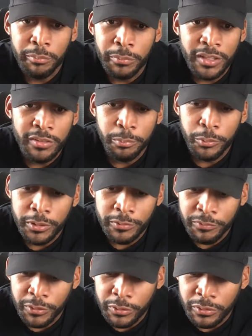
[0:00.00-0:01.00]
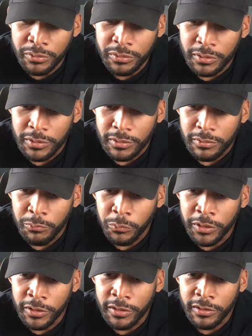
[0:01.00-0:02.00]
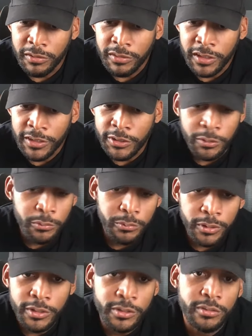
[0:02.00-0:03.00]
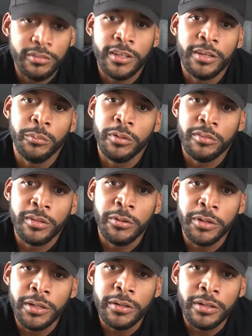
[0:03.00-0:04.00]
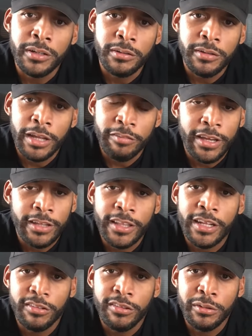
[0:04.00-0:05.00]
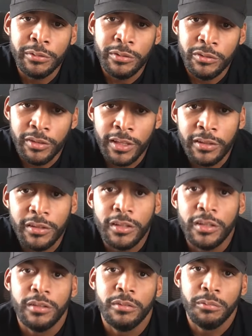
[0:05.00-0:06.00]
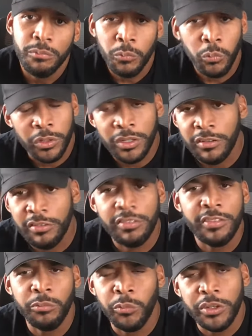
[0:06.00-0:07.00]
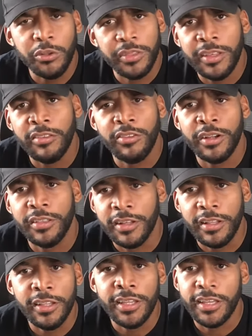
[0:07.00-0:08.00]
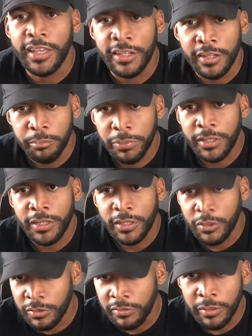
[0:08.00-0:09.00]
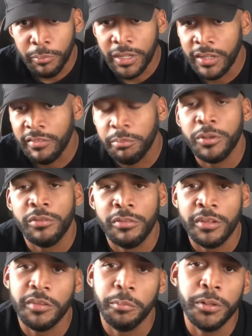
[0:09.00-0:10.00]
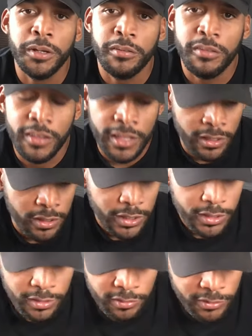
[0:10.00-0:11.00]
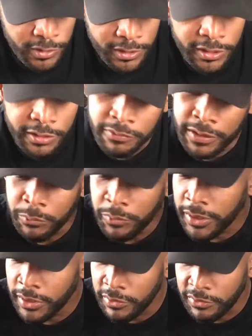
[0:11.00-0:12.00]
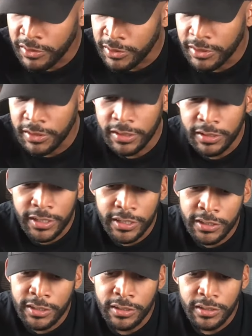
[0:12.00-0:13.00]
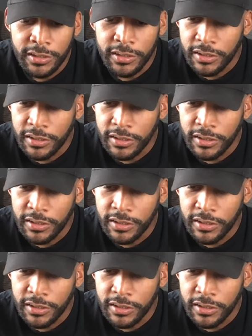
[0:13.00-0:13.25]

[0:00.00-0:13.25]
men's point of view where they don't understand what's going on. I've had that too. It's like, when do things start to click? And depending on somebody's personal experience, they're like, it's starting to click right away. It's starting to click later.